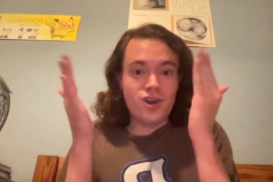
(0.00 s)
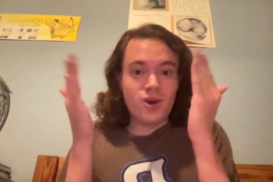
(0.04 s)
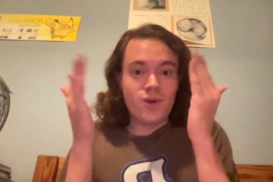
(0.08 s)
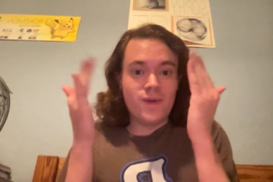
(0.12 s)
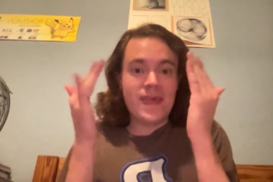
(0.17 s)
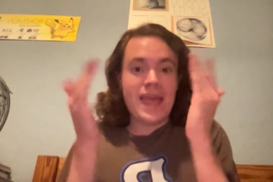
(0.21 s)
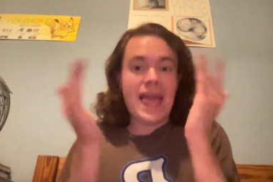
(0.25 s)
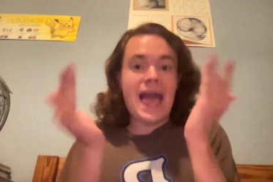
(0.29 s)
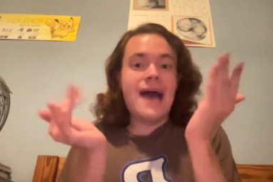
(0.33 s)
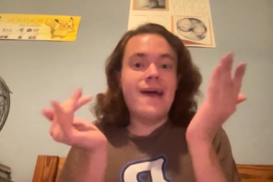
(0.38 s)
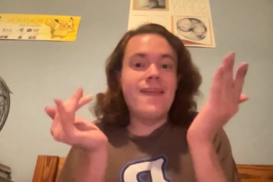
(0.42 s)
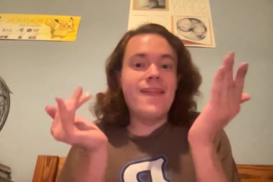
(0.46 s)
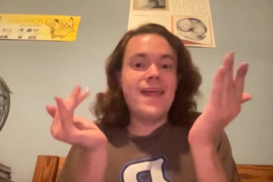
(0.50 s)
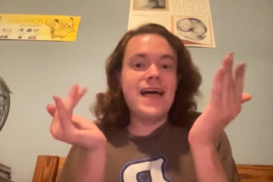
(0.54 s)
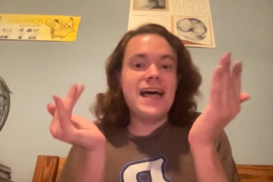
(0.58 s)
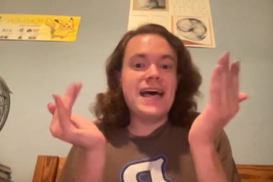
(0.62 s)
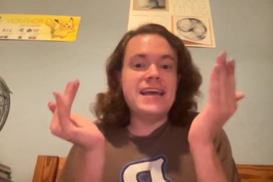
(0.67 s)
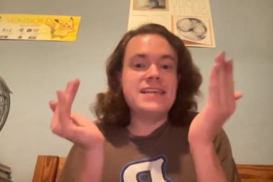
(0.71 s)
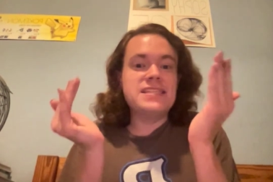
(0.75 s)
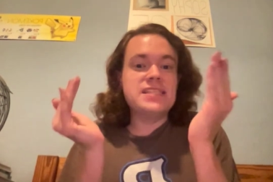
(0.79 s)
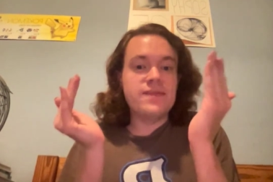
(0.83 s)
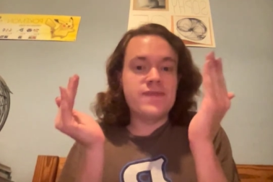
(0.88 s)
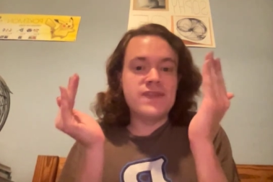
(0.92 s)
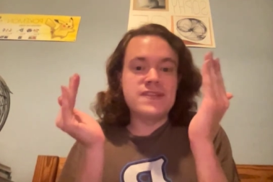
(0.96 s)
know, the
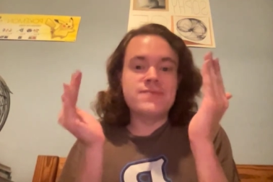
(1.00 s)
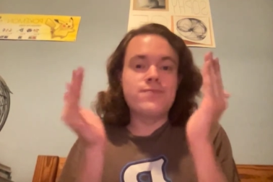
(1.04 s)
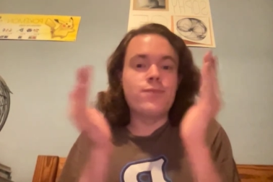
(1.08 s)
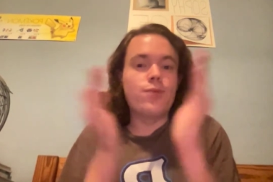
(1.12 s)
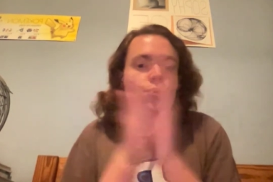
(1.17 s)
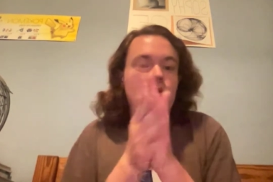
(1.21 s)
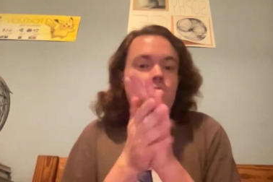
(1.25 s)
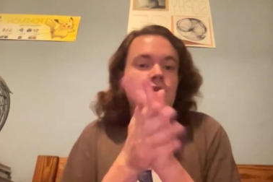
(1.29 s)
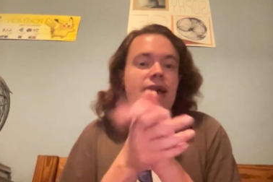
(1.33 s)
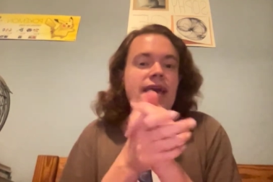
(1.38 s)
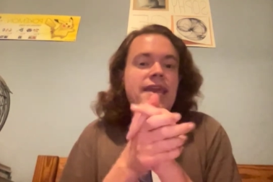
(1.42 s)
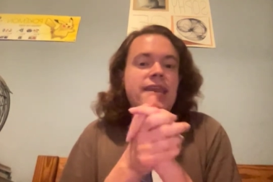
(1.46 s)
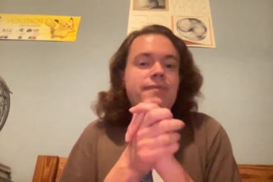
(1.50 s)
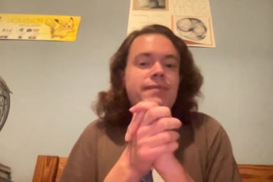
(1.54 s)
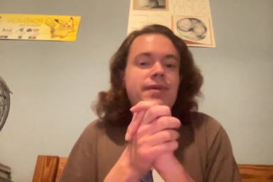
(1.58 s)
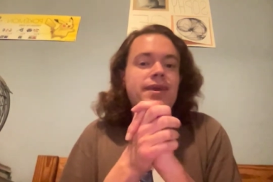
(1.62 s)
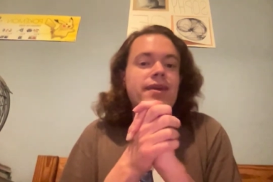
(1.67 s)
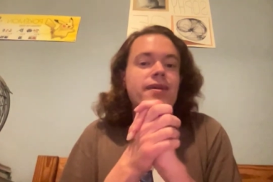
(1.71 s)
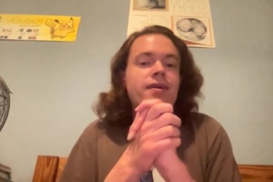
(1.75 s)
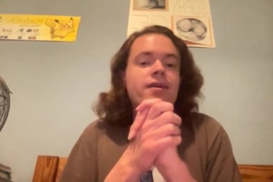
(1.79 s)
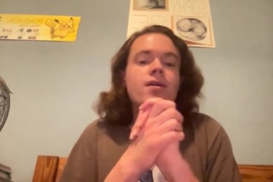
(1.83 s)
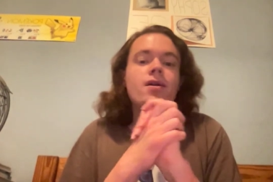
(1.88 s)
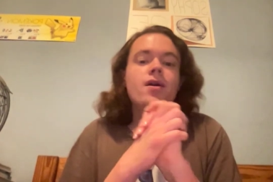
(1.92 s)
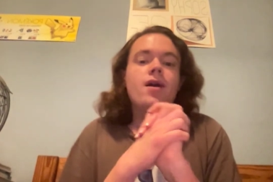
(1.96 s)
allies of his mortal
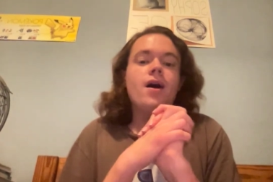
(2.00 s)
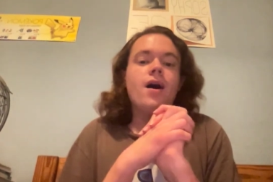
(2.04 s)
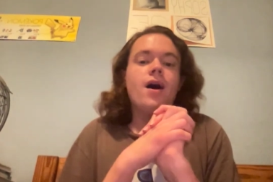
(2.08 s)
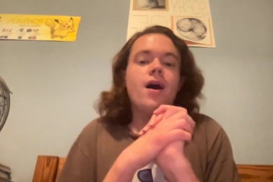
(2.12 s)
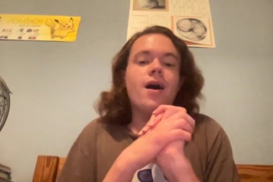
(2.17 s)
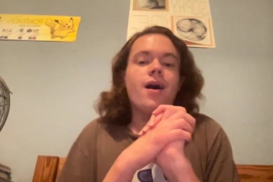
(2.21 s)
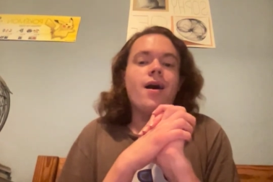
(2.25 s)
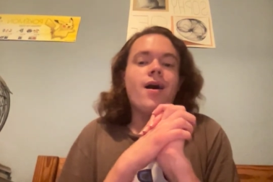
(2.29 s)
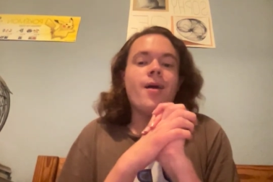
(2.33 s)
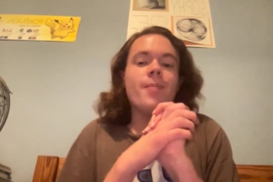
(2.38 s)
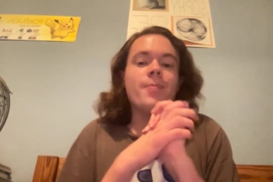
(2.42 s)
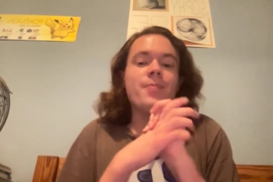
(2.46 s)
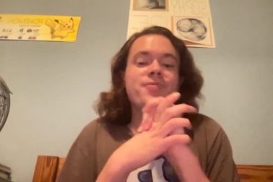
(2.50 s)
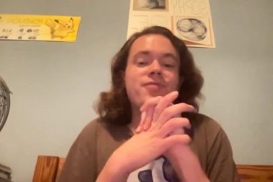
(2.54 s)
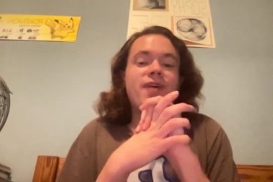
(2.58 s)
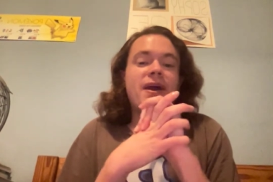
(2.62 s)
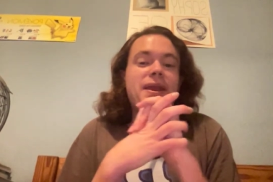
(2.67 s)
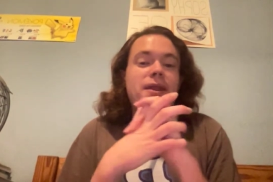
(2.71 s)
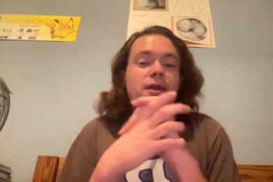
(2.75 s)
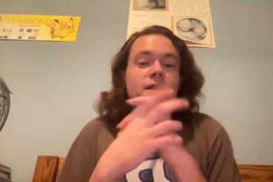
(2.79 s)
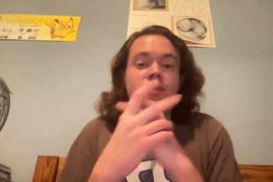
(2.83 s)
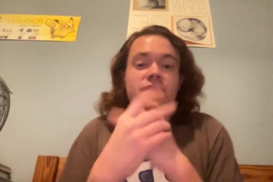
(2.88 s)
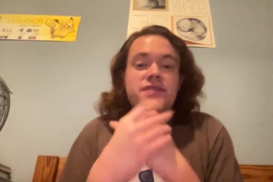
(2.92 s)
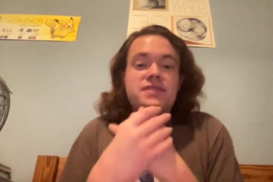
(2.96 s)
enemy
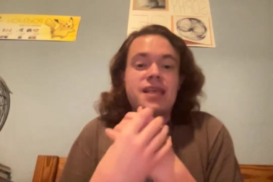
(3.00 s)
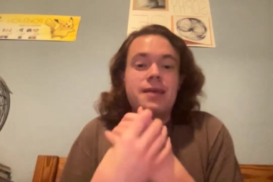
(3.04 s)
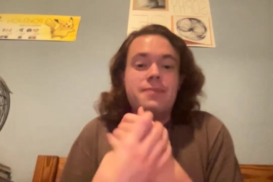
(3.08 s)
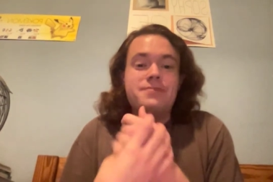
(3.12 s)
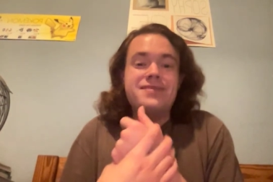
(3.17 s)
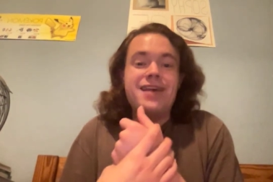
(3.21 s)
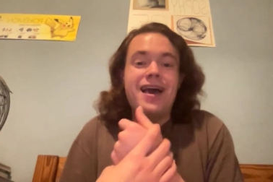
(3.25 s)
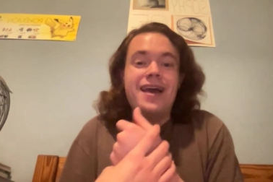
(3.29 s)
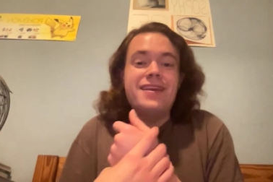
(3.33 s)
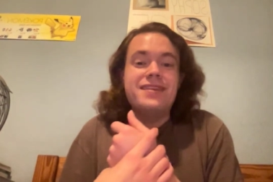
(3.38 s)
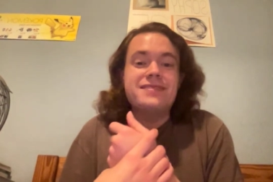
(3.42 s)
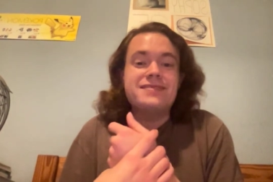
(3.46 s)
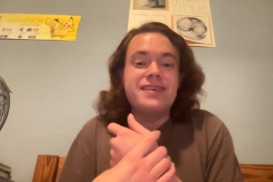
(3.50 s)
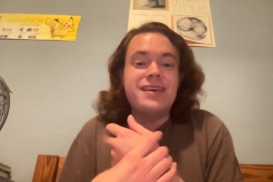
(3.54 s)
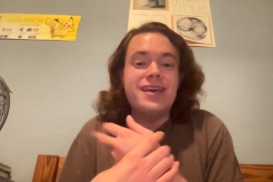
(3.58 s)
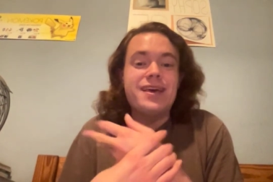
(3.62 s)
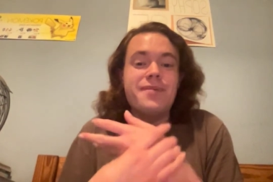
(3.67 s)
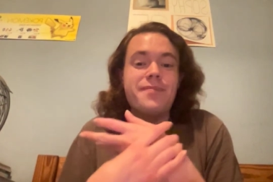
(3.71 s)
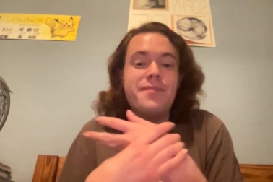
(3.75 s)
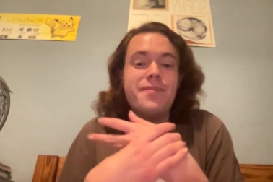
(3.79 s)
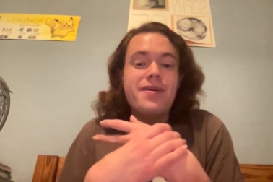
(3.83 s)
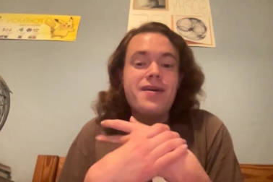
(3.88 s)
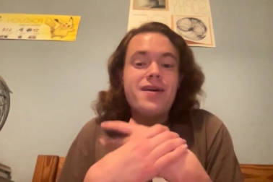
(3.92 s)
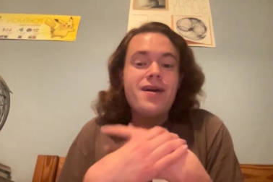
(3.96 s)
fighting on the same side as
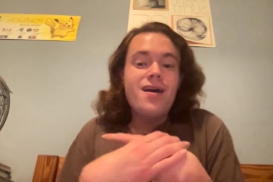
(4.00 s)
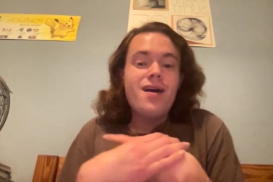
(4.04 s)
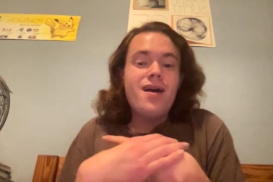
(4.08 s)
him.